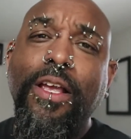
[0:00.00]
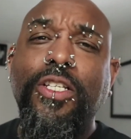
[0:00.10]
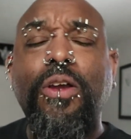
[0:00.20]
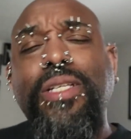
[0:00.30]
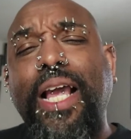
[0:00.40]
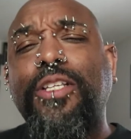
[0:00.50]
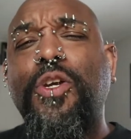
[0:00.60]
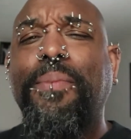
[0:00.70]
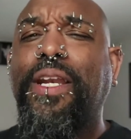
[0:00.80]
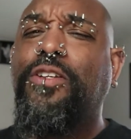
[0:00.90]
So it's like a
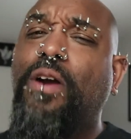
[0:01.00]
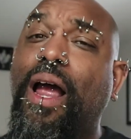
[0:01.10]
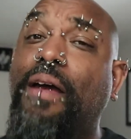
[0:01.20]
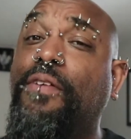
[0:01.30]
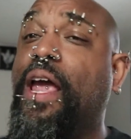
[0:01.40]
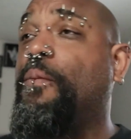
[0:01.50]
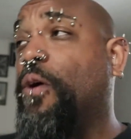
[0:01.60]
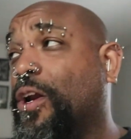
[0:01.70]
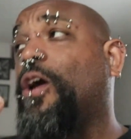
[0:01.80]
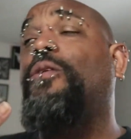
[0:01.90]
2-minute drive, and
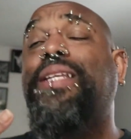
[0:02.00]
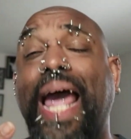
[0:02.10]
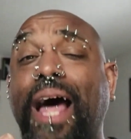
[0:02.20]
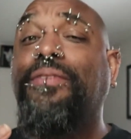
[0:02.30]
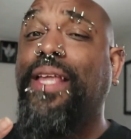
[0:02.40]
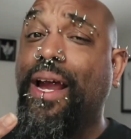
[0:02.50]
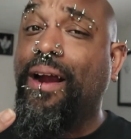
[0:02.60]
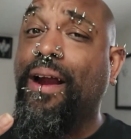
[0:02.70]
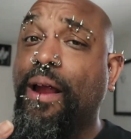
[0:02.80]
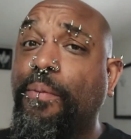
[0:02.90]
we're gonna go down
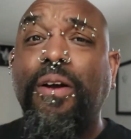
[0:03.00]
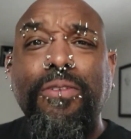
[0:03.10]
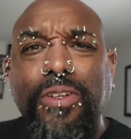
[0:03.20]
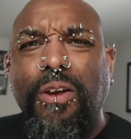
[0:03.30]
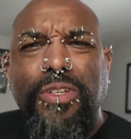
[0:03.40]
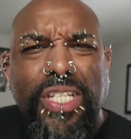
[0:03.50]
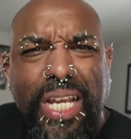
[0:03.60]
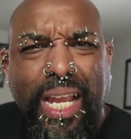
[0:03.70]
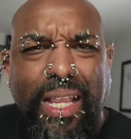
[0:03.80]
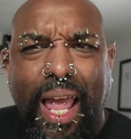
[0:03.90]
there and we're gonna go
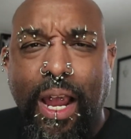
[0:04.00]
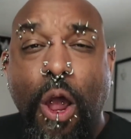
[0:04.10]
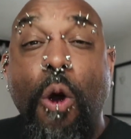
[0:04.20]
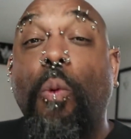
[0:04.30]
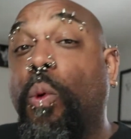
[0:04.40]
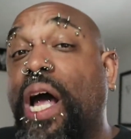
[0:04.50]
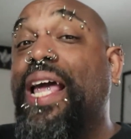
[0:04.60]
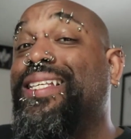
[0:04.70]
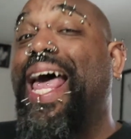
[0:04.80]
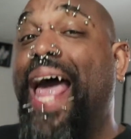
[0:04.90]
see like what
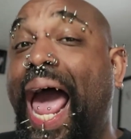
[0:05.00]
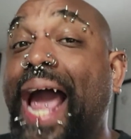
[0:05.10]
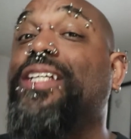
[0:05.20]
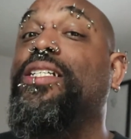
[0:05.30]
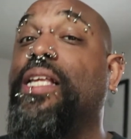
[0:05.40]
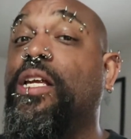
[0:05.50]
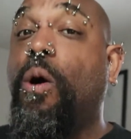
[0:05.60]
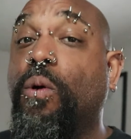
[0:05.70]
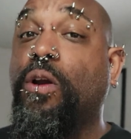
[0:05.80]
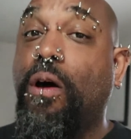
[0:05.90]
is actually
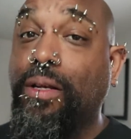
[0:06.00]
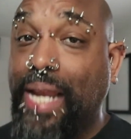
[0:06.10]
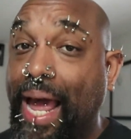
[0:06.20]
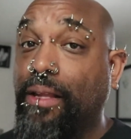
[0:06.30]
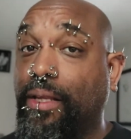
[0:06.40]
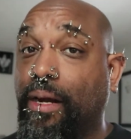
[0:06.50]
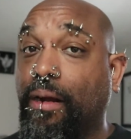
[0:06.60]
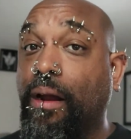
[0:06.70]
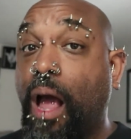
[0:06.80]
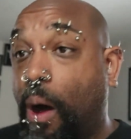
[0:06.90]
going on down
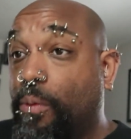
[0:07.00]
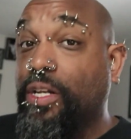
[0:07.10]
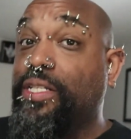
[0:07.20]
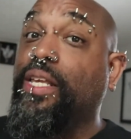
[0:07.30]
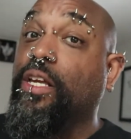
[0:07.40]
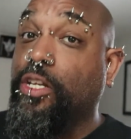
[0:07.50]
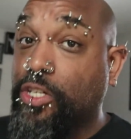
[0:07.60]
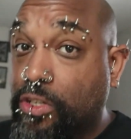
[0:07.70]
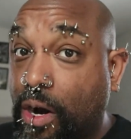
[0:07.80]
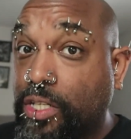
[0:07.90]
there. I wanna see the
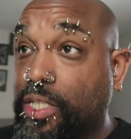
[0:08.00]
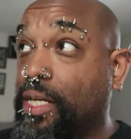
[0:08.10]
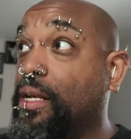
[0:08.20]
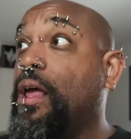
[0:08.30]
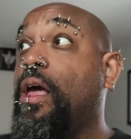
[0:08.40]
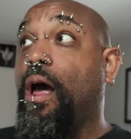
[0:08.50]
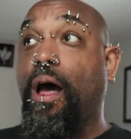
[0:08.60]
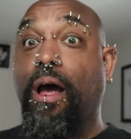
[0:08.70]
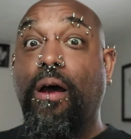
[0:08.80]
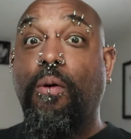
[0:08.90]
construction,
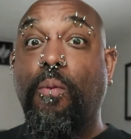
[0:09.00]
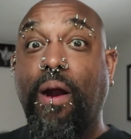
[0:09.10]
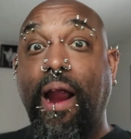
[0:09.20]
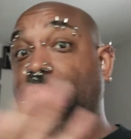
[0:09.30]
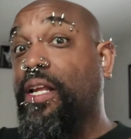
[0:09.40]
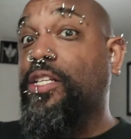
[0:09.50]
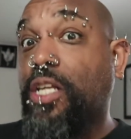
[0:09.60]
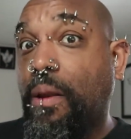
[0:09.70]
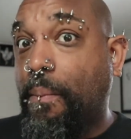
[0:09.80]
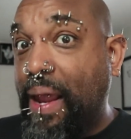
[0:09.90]
where everything's
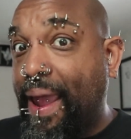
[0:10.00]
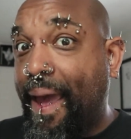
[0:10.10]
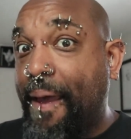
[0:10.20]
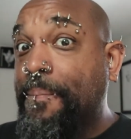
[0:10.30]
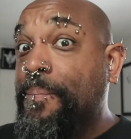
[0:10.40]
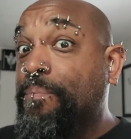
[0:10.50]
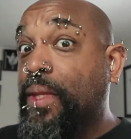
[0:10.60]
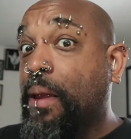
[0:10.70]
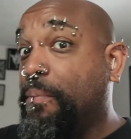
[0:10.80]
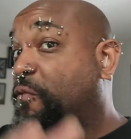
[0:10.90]
gonna be at
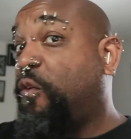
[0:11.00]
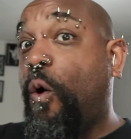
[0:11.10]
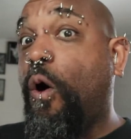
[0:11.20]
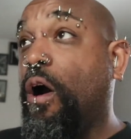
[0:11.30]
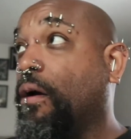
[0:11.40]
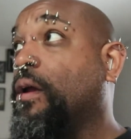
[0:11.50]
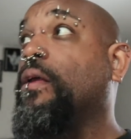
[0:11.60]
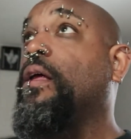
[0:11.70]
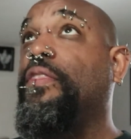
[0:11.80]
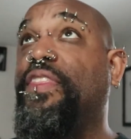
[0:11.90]
before
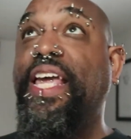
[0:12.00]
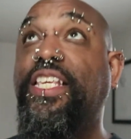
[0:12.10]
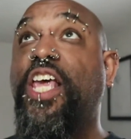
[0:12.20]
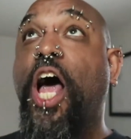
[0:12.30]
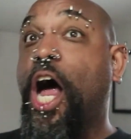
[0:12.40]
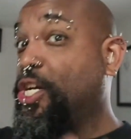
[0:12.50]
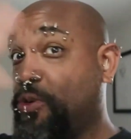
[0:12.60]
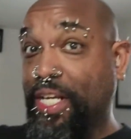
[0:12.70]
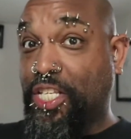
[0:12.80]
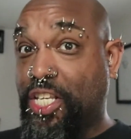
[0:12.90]
these
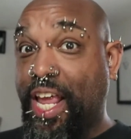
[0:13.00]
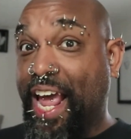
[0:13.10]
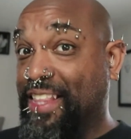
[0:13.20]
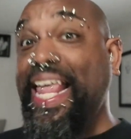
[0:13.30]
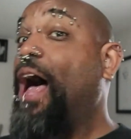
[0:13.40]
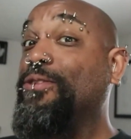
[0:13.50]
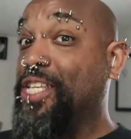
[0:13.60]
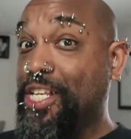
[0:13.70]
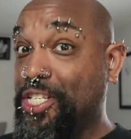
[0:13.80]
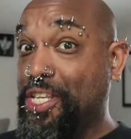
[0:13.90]
hundreds and
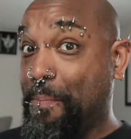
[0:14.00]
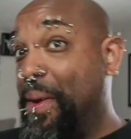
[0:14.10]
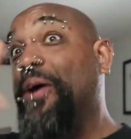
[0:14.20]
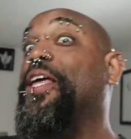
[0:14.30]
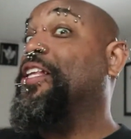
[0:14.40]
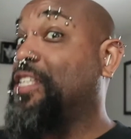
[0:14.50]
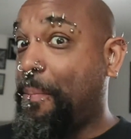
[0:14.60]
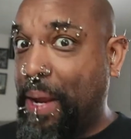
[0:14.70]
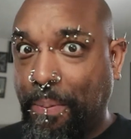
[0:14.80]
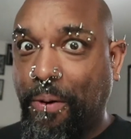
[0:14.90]
thousands and millions of
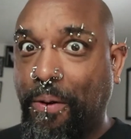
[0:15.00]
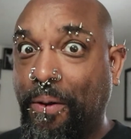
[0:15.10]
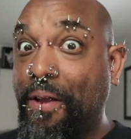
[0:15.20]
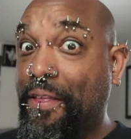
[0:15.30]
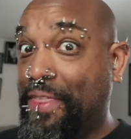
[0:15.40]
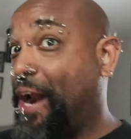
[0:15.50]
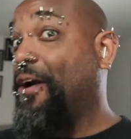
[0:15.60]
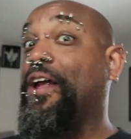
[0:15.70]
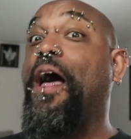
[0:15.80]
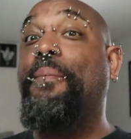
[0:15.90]
people that
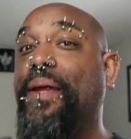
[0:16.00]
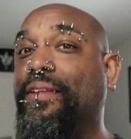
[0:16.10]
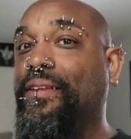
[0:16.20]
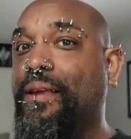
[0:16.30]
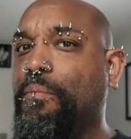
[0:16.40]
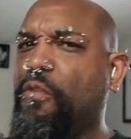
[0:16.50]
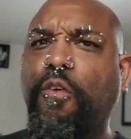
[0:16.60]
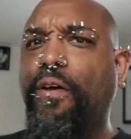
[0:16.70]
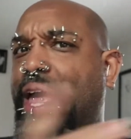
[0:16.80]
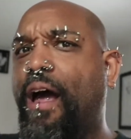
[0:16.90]
are coming,
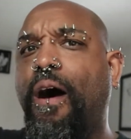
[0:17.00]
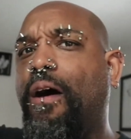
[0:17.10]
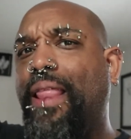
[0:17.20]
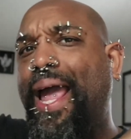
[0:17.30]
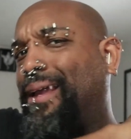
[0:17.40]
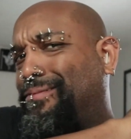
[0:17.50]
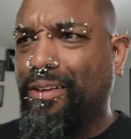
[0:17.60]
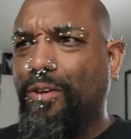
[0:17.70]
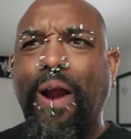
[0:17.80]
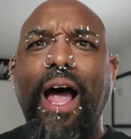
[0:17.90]
before they all like
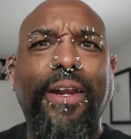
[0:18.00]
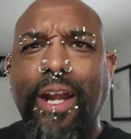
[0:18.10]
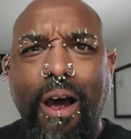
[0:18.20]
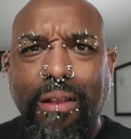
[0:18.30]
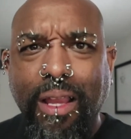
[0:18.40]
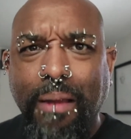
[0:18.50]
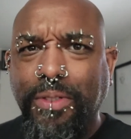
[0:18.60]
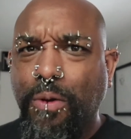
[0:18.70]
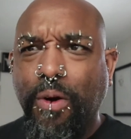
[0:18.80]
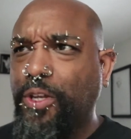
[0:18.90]
crowd it all up
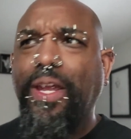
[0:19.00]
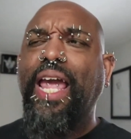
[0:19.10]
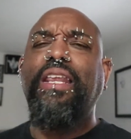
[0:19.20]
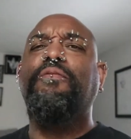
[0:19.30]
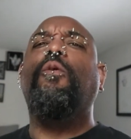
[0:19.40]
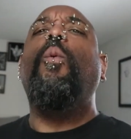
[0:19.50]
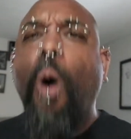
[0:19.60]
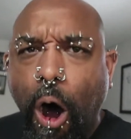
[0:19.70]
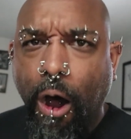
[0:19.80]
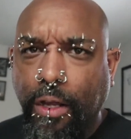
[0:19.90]
to where you can't even
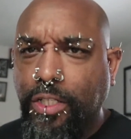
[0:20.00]
walk.